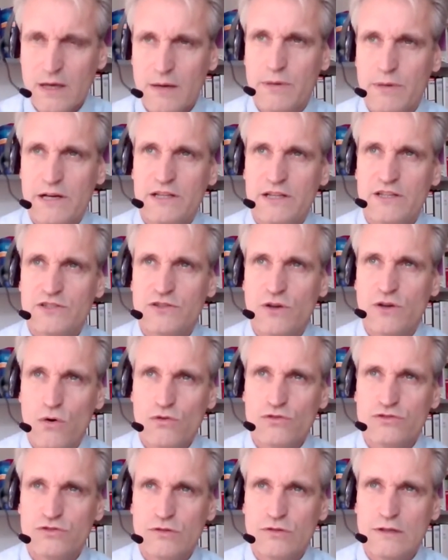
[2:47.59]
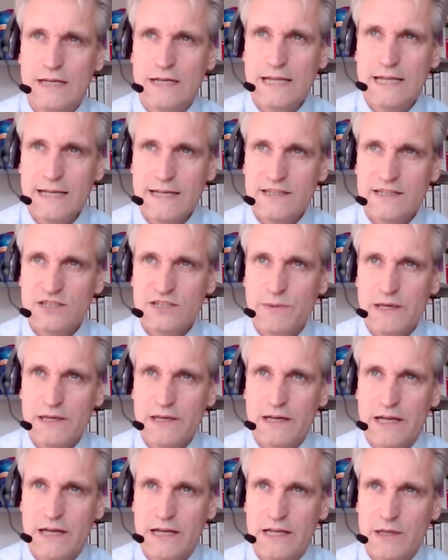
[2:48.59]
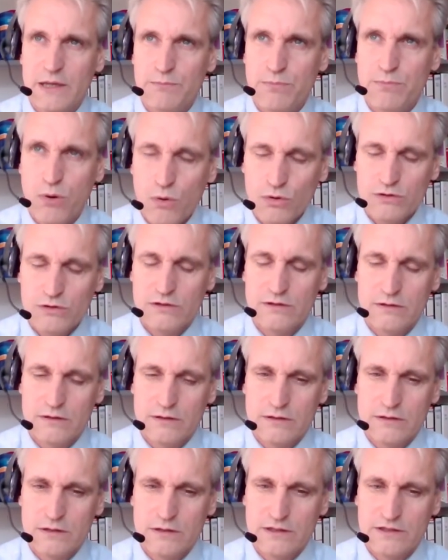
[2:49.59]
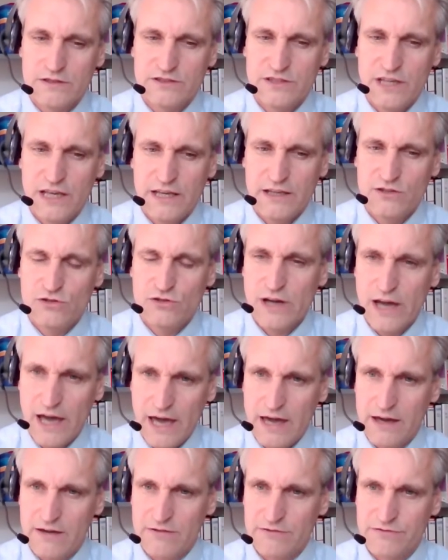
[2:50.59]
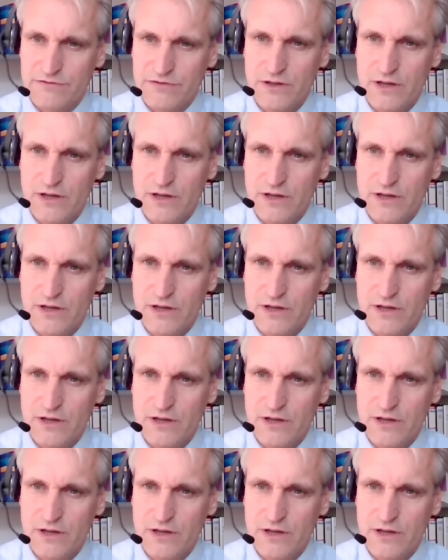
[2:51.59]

but it is also, legally speaking, an important thing to have